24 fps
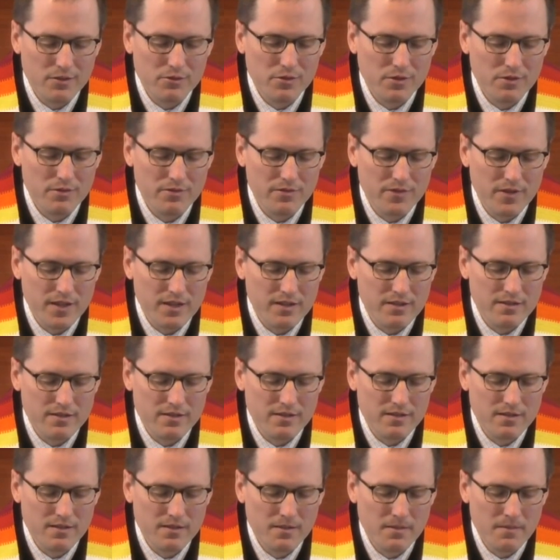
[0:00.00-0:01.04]
grow faint.
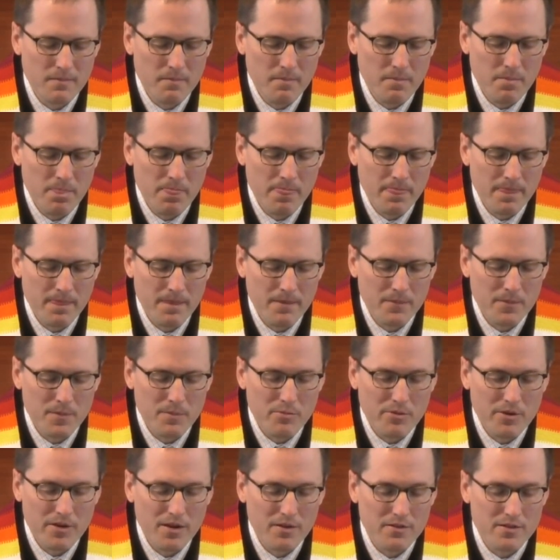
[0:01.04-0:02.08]
We
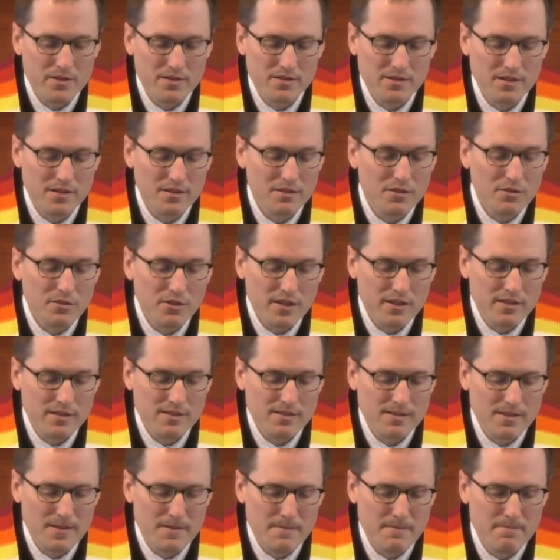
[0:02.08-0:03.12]
pray all this in Christ's
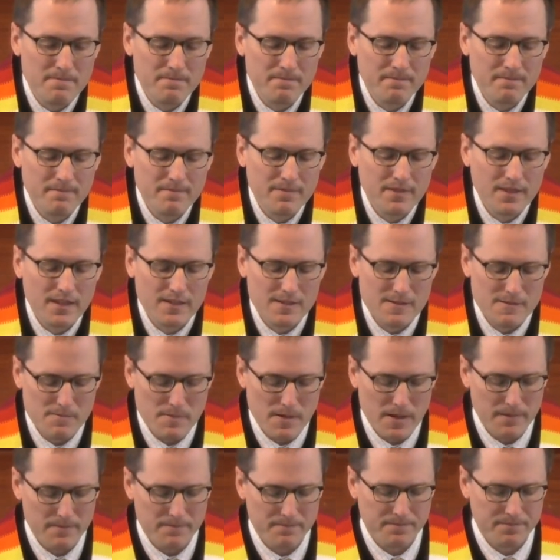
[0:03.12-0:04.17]
name.
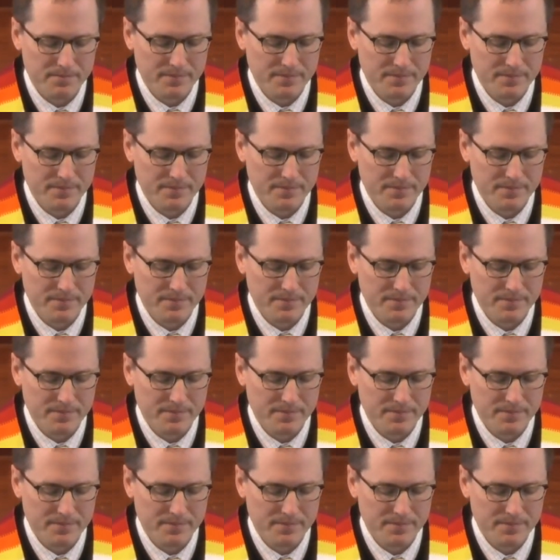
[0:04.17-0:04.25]
Amen.